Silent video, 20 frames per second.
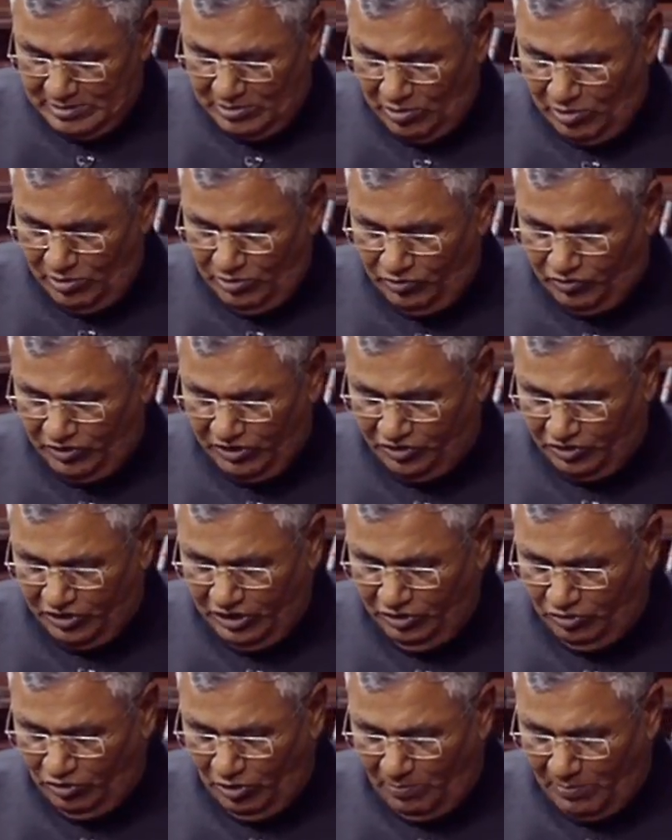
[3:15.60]
on
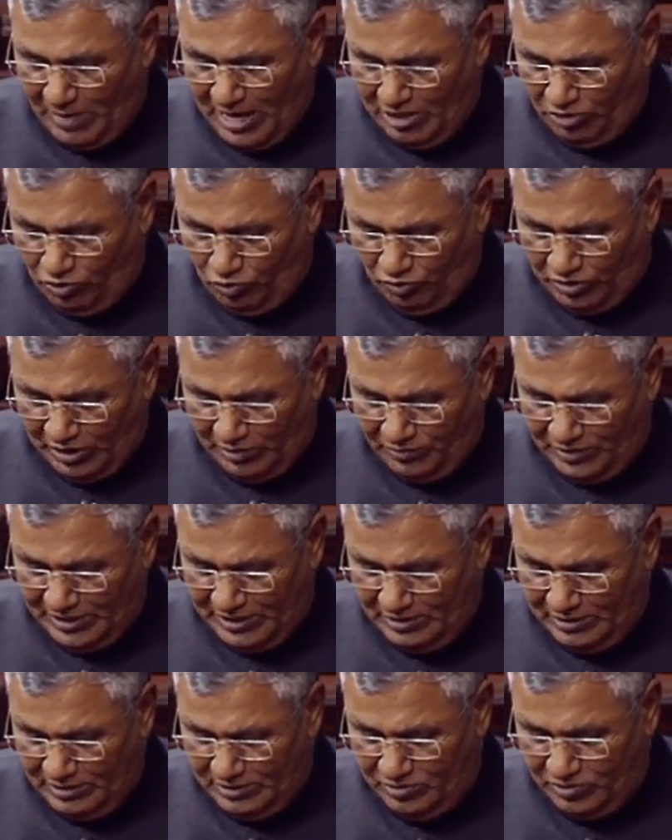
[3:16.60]
16th of March
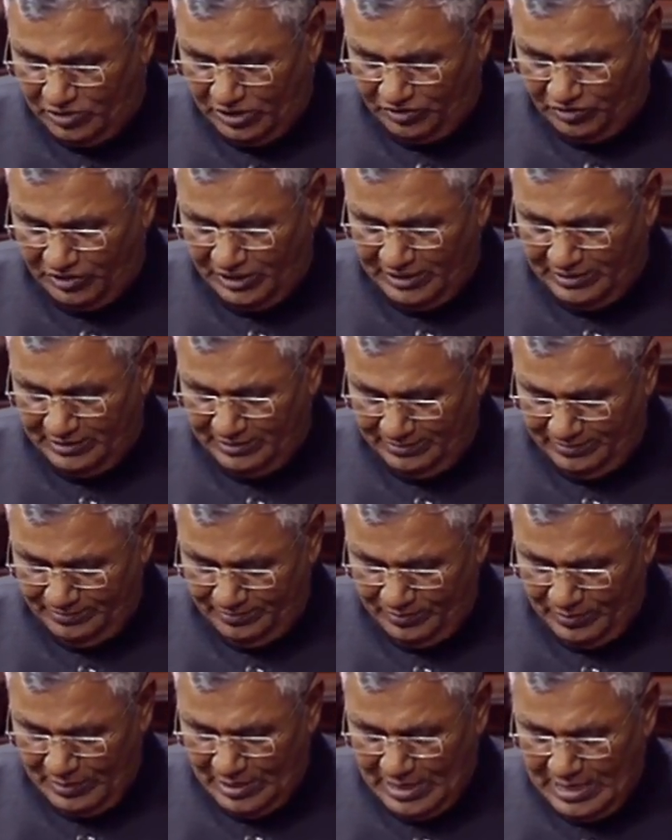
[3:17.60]
2016.
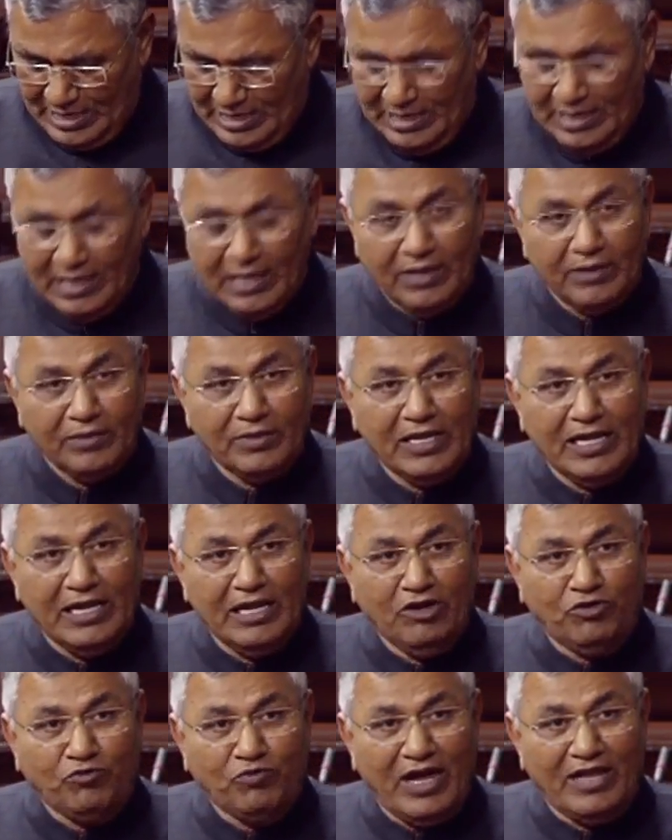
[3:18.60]

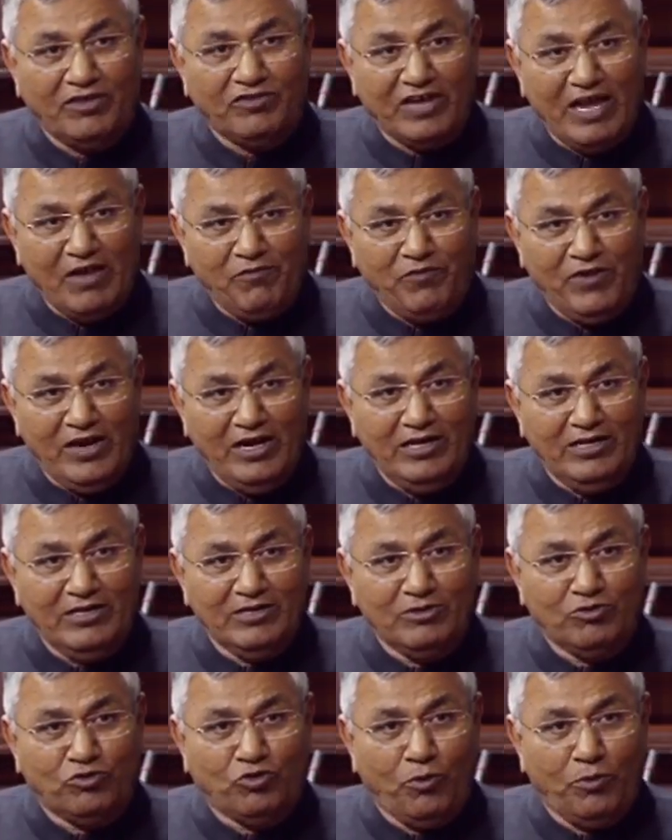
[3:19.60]
It was referred
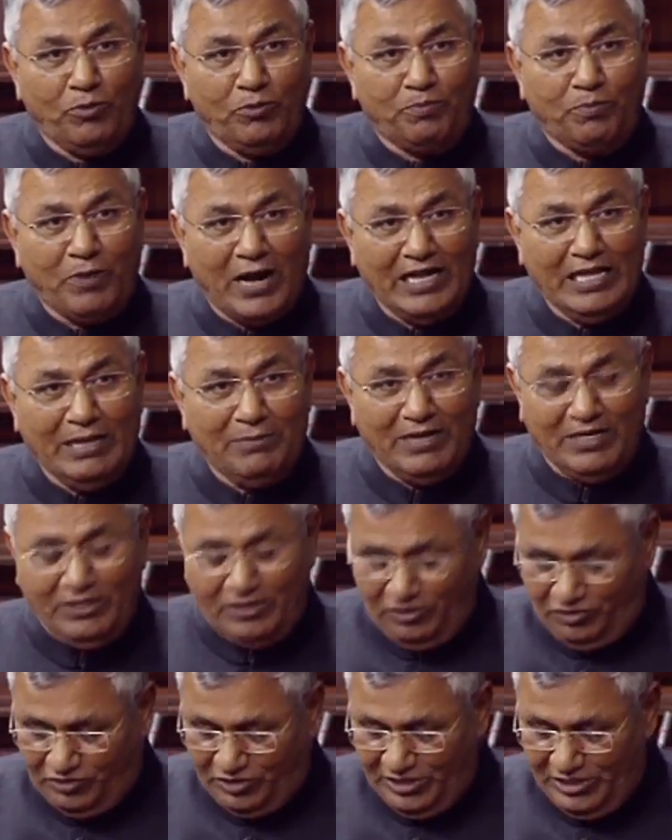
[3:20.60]
to
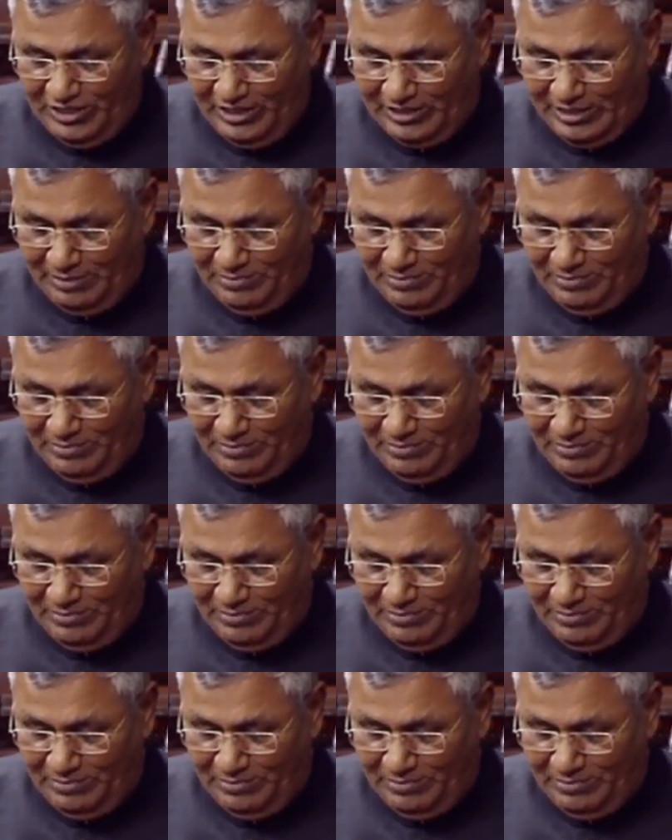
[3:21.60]
Parliament Standing